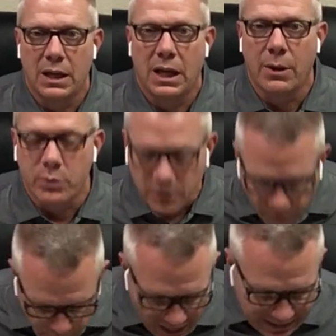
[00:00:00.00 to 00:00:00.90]
It was
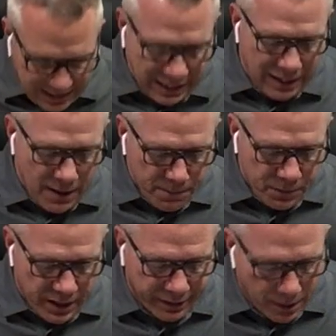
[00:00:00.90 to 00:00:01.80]
affecting
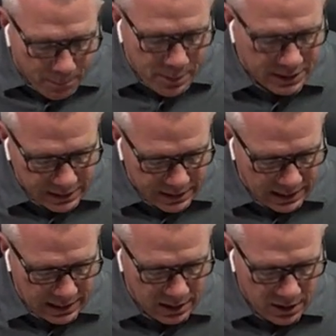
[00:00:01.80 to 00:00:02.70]
their
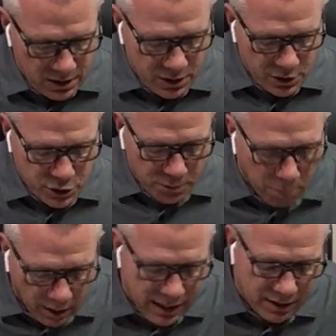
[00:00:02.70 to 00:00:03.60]
ability to
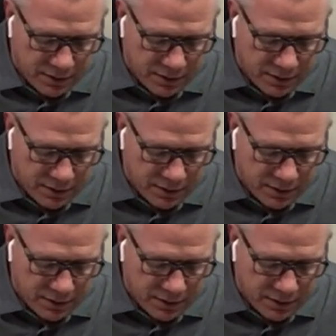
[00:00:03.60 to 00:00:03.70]
breathe.